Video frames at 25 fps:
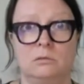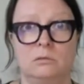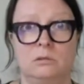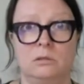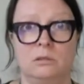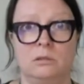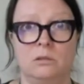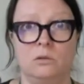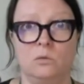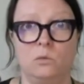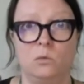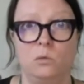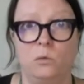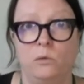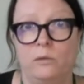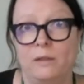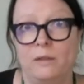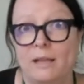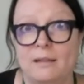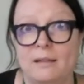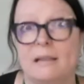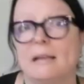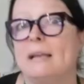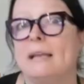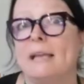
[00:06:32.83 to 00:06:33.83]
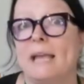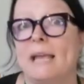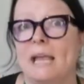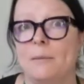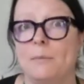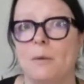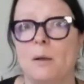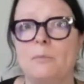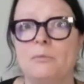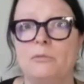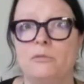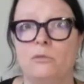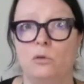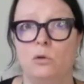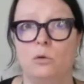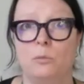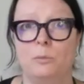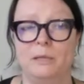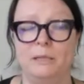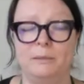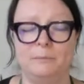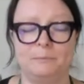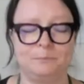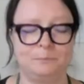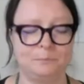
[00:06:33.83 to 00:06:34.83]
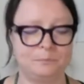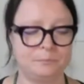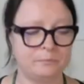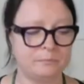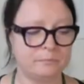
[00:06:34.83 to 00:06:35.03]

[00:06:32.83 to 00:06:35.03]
you know, all that came up for me.